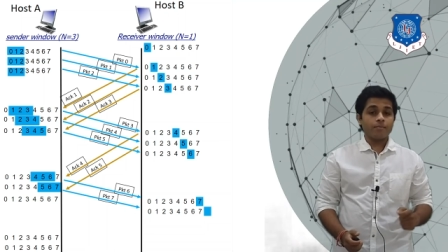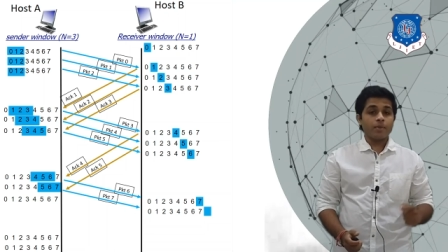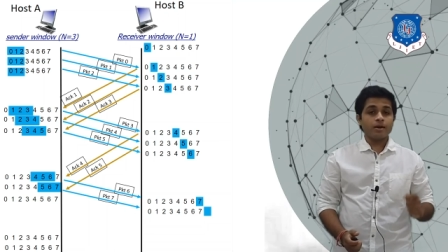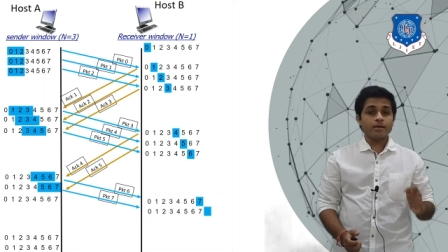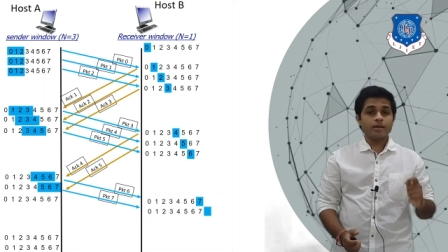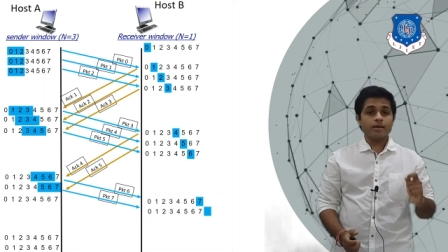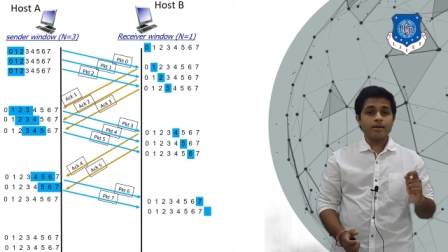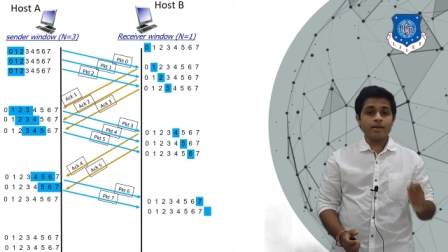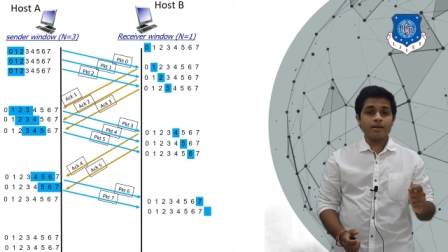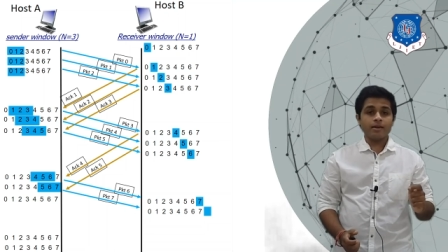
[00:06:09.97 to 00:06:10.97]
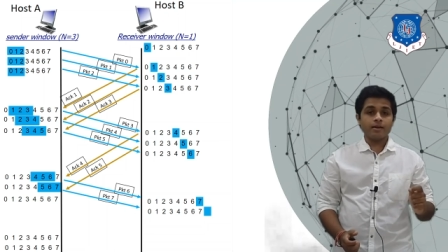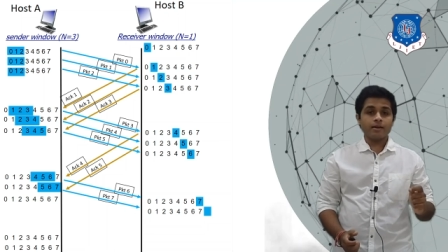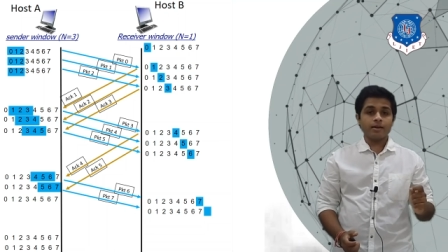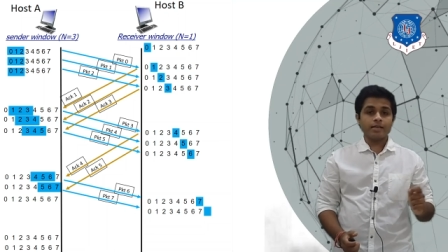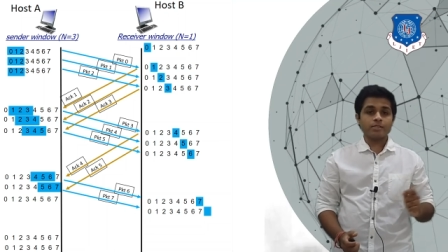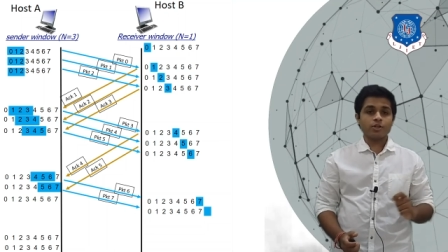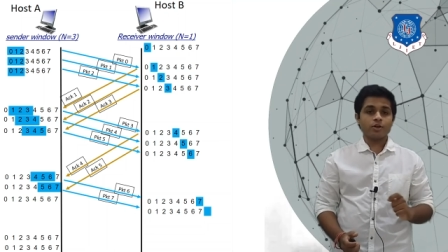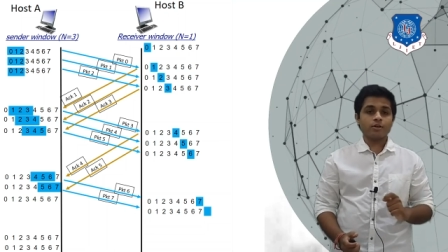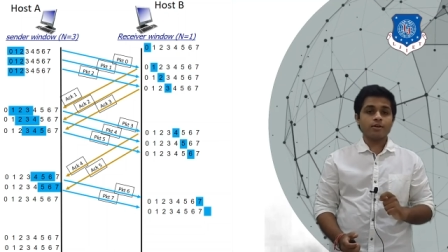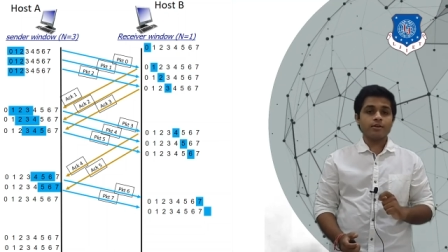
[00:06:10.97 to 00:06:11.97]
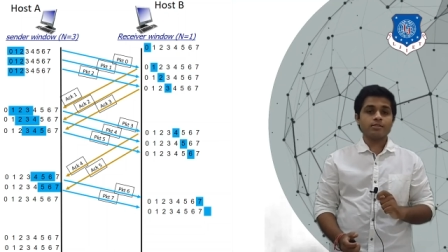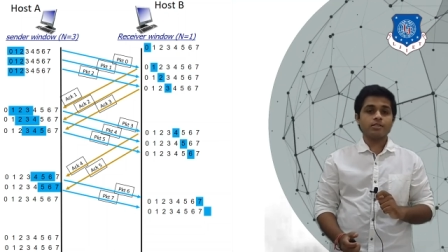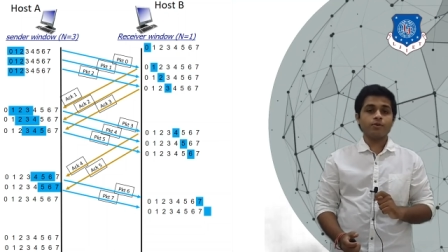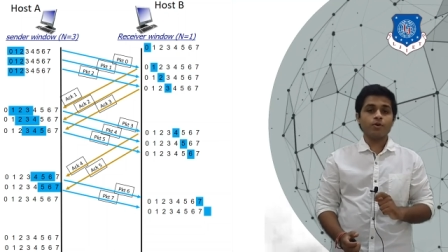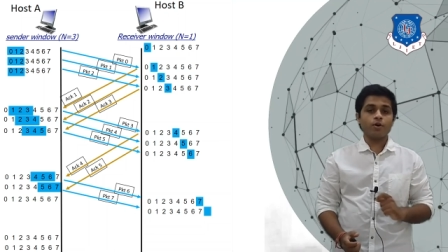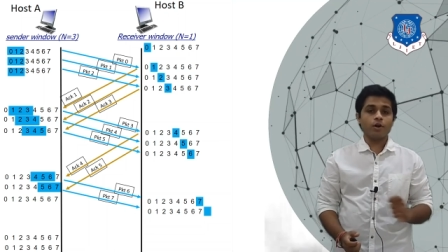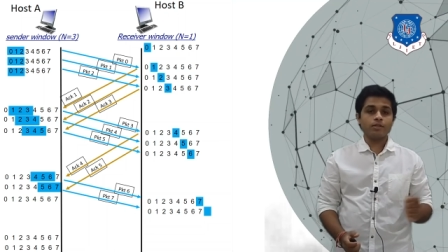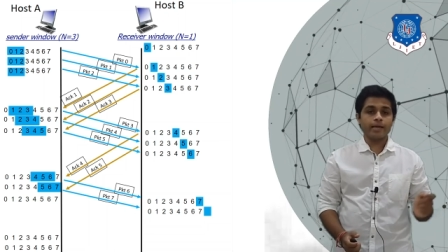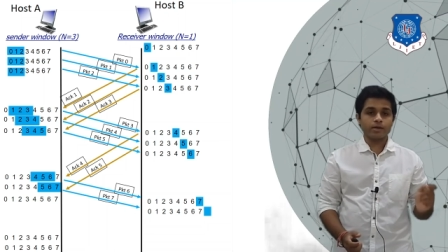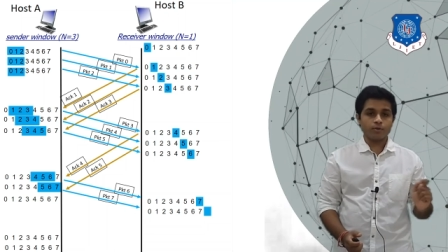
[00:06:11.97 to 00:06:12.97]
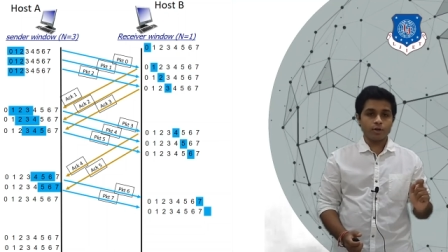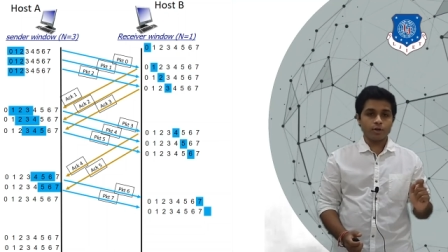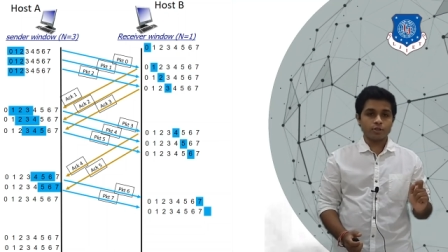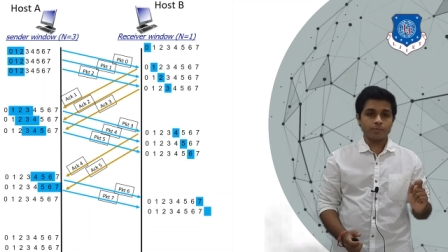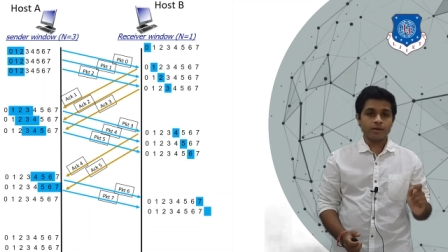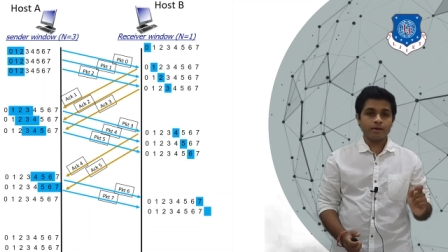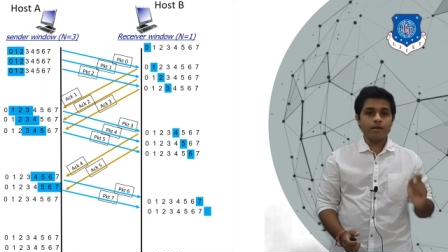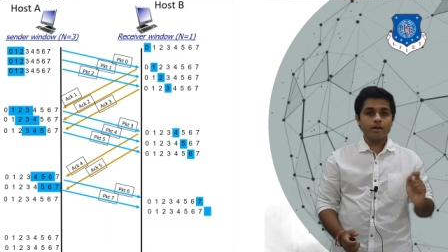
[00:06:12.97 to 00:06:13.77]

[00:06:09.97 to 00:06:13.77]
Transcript: But A has not received all the acknowledgement.